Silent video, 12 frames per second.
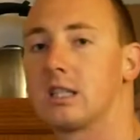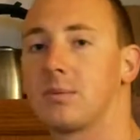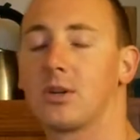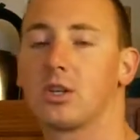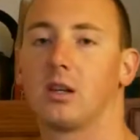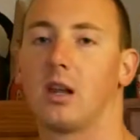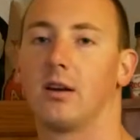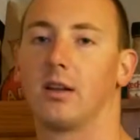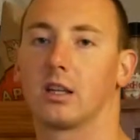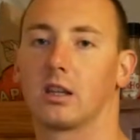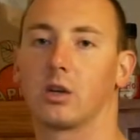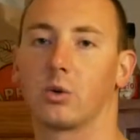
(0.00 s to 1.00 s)
especially a lot of
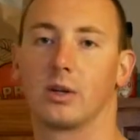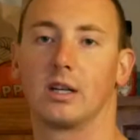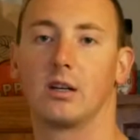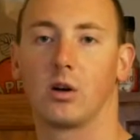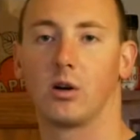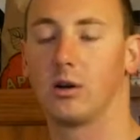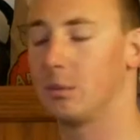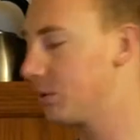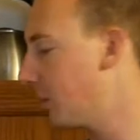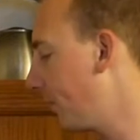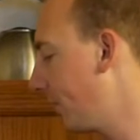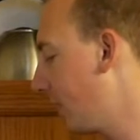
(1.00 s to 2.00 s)
like the green
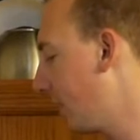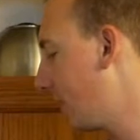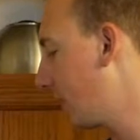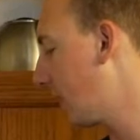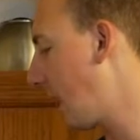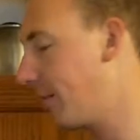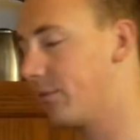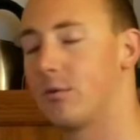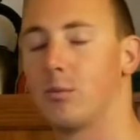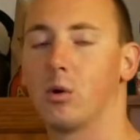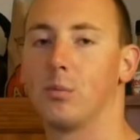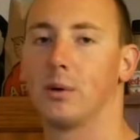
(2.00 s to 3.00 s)
herbs that have
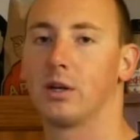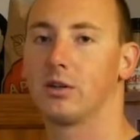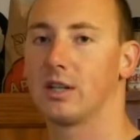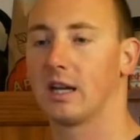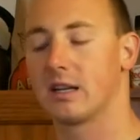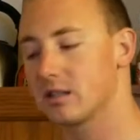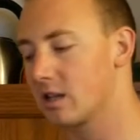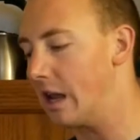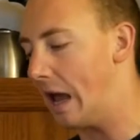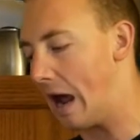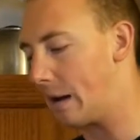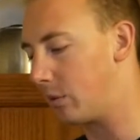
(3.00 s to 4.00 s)
a more bitter taste,
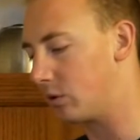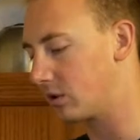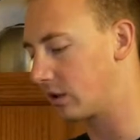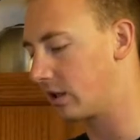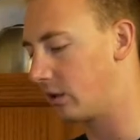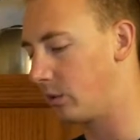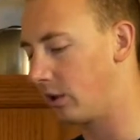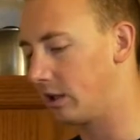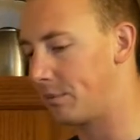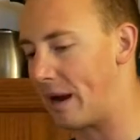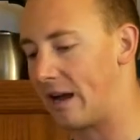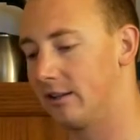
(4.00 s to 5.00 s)
apples are going to really
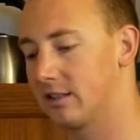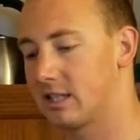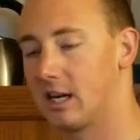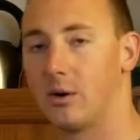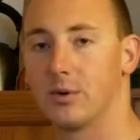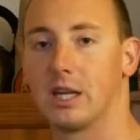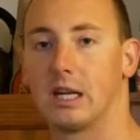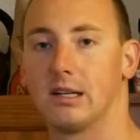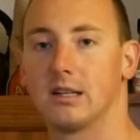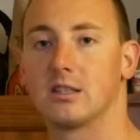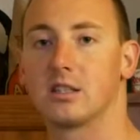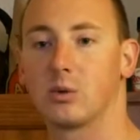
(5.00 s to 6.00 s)
balance it out with that
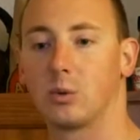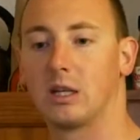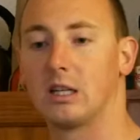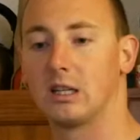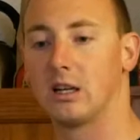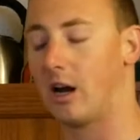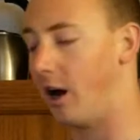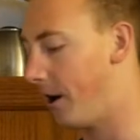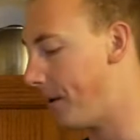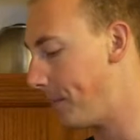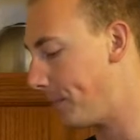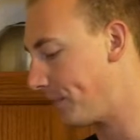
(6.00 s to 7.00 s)
nice sweet
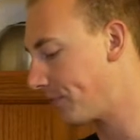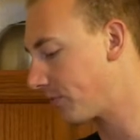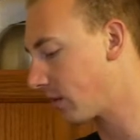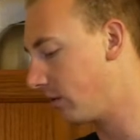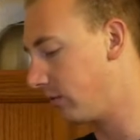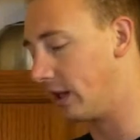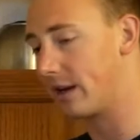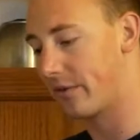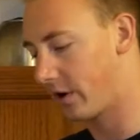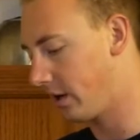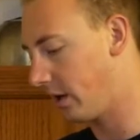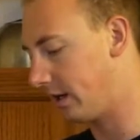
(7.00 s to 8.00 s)

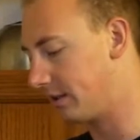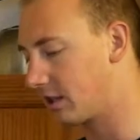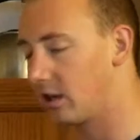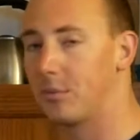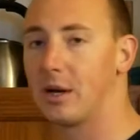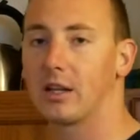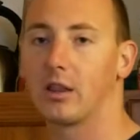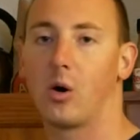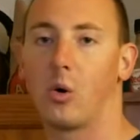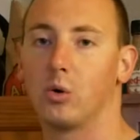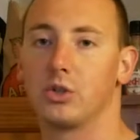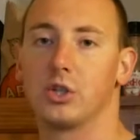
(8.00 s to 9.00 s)
flavor, and it's going to make the
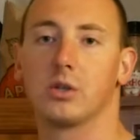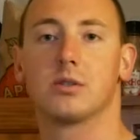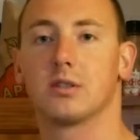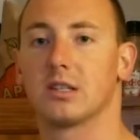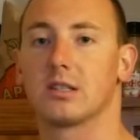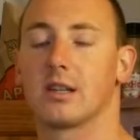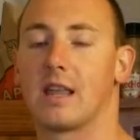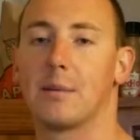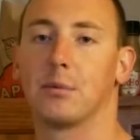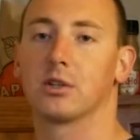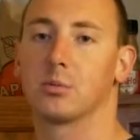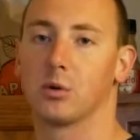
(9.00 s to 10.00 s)
whole juice just that
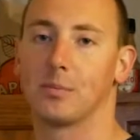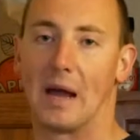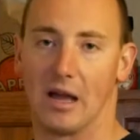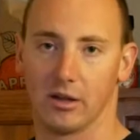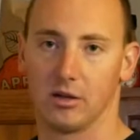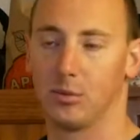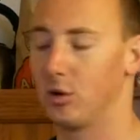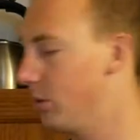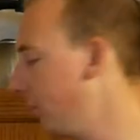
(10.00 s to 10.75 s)
much more palatable.